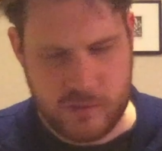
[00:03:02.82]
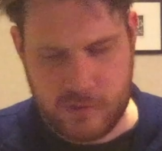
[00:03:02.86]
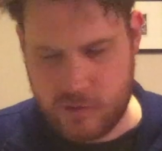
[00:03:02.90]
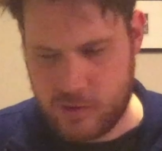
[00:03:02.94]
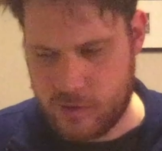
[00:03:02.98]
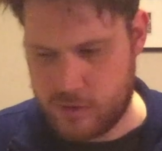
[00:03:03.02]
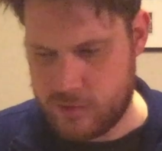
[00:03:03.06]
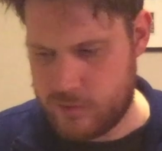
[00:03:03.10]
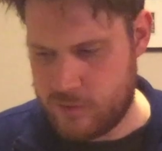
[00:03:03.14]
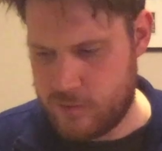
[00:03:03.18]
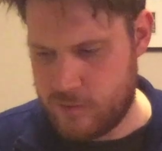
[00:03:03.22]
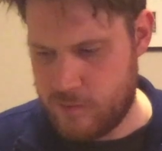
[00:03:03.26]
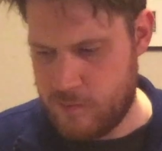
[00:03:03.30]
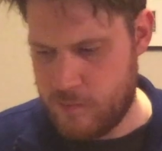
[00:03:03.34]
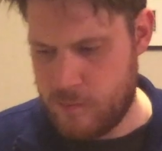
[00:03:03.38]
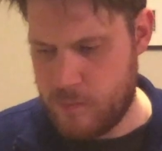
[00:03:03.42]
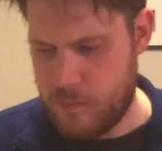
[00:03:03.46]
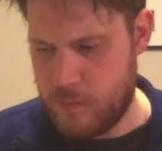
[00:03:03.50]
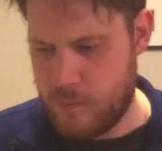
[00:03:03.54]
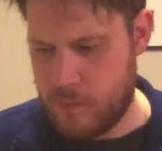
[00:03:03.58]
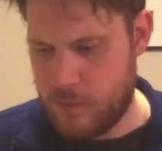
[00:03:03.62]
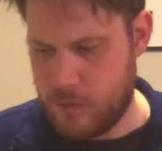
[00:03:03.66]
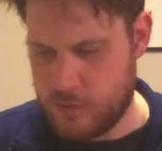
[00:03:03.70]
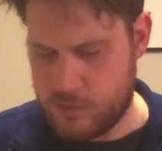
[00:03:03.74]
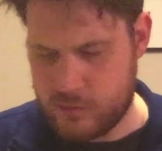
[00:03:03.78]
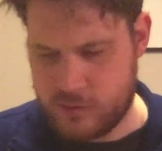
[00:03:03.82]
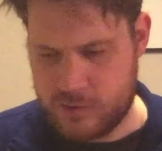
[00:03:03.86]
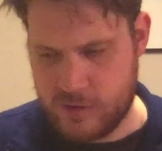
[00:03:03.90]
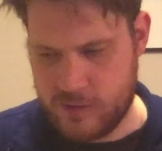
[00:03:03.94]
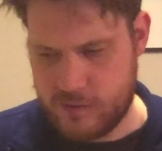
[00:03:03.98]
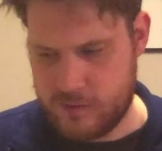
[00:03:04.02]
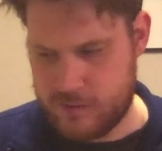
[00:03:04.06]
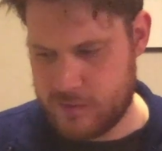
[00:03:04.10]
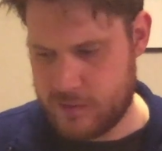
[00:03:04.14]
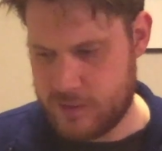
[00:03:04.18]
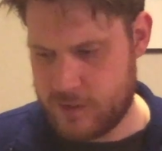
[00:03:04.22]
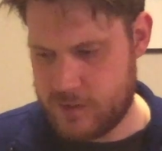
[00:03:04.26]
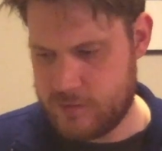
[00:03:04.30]
and lots of malty
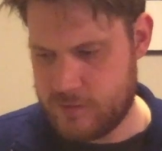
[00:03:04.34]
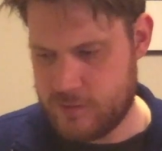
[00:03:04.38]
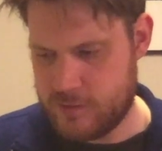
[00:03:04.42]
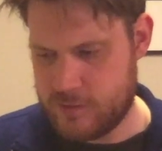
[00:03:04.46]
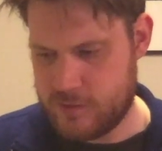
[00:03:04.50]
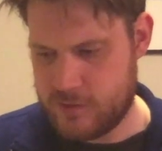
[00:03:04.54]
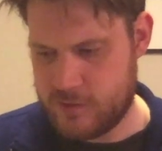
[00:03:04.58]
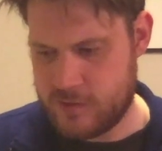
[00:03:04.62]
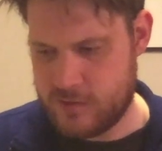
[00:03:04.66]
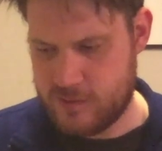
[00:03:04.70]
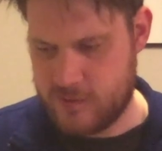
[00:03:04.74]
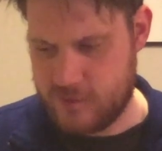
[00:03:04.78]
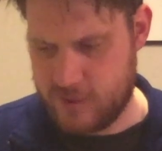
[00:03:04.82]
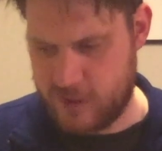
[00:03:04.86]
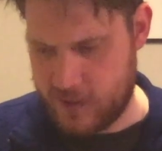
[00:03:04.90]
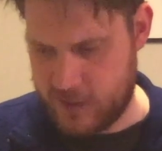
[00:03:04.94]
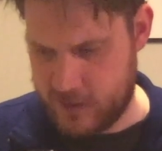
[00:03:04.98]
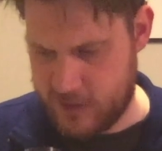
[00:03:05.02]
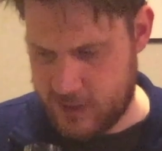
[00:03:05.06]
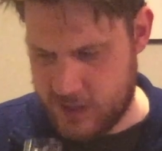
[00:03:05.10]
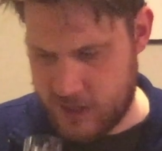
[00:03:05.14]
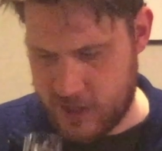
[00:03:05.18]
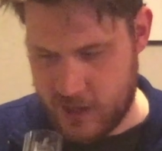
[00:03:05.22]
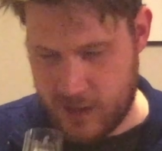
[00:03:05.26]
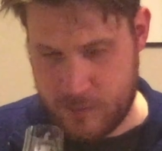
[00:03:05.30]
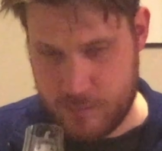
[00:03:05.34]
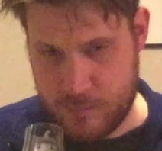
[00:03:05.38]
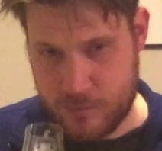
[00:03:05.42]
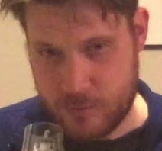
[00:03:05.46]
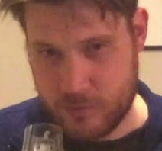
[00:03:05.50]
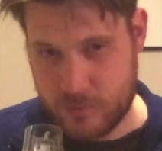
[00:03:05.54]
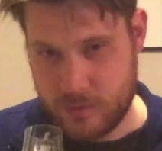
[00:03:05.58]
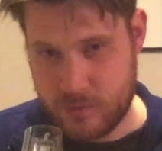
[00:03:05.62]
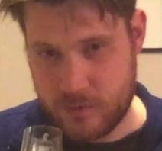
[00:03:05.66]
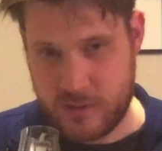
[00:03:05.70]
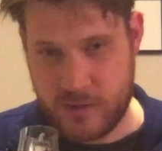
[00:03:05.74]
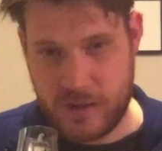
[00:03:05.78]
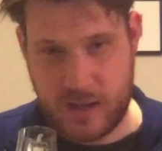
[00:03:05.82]
flavours, tangy
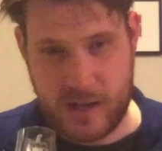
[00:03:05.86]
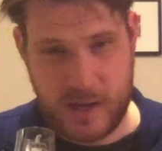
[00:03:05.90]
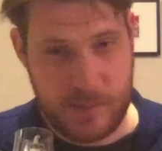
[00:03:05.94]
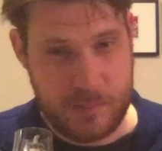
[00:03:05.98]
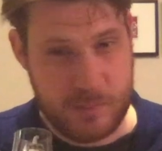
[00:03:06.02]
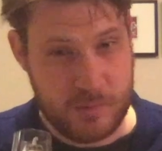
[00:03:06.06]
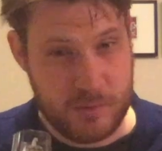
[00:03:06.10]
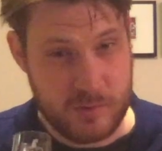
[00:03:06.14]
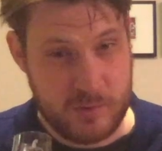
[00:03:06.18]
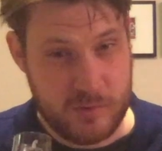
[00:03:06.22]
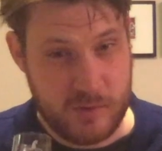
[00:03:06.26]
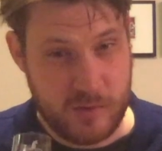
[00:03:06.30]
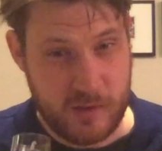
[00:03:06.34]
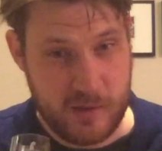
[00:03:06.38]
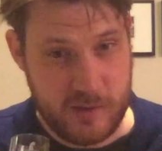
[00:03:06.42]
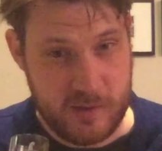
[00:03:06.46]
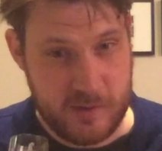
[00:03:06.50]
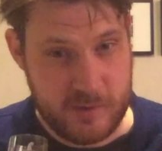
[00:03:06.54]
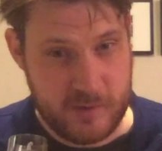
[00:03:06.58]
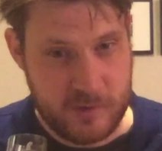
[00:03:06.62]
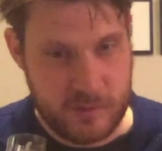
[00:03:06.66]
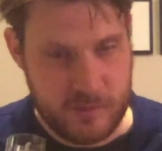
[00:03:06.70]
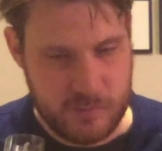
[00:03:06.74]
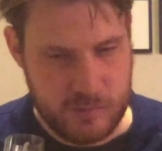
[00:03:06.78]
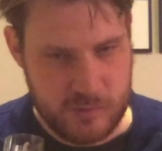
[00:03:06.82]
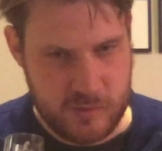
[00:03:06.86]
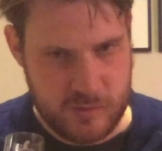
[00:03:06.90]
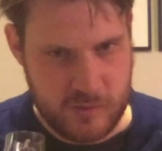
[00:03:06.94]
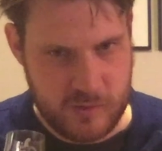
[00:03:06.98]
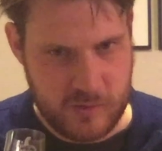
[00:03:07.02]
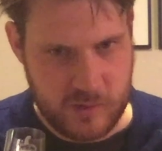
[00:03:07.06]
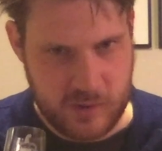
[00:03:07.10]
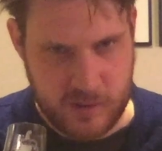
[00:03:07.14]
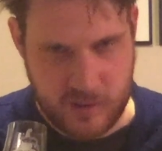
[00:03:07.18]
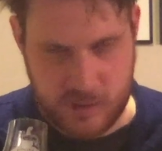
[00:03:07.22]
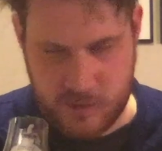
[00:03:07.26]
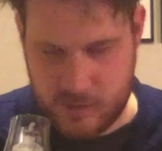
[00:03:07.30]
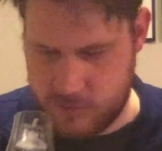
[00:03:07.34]
apple, appetizer, which is a
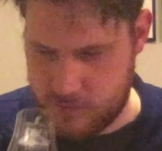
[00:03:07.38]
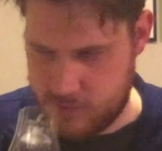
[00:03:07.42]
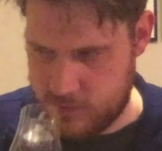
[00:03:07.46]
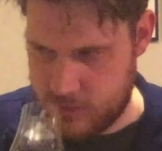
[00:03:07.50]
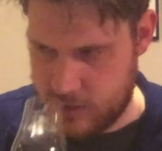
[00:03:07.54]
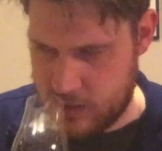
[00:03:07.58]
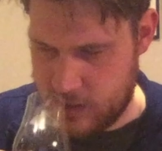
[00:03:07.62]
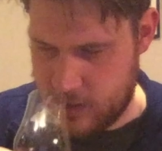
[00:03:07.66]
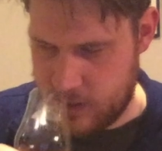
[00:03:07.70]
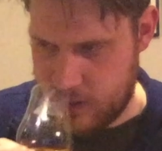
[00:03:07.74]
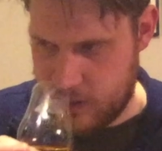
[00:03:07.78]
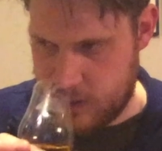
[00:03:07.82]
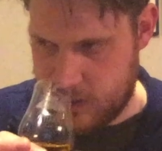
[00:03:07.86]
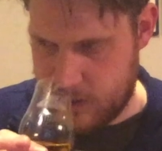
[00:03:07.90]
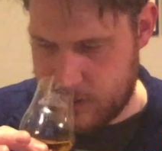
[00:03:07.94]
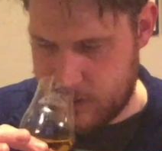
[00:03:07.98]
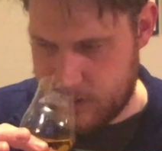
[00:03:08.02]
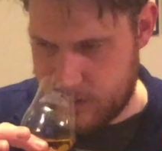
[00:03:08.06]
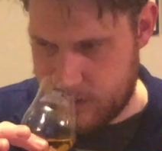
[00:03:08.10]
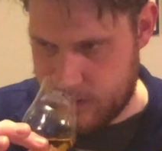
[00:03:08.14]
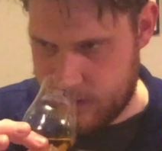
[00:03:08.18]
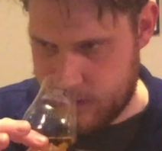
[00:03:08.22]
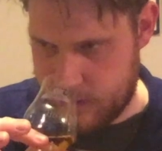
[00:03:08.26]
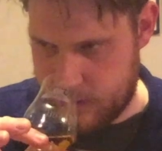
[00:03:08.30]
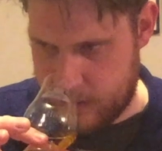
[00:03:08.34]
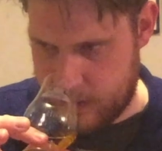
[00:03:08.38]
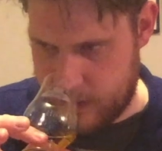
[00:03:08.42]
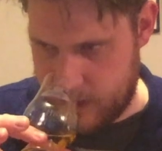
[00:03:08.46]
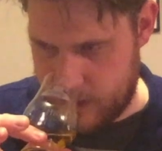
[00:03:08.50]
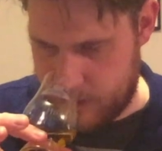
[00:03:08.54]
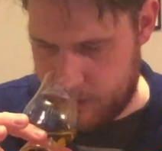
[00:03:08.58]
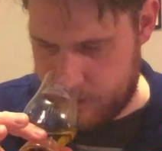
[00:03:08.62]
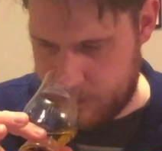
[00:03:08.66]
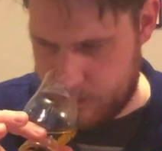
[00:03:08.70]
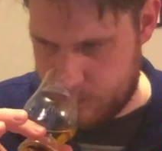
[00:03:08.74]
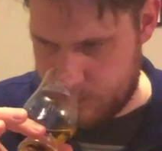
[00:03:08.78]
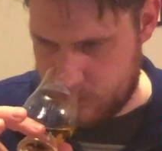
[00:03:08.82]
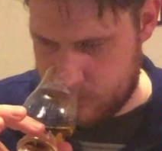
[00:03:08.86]
kind of an
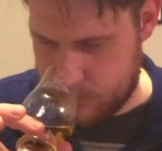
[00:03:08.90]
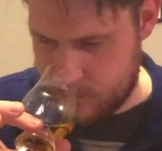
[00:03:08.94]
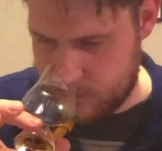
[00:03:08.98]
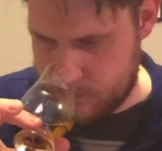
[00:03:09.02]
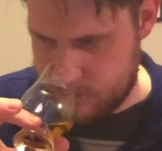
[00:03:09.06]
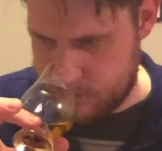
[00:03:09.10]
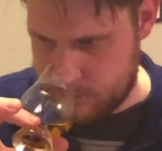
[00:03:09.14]
apple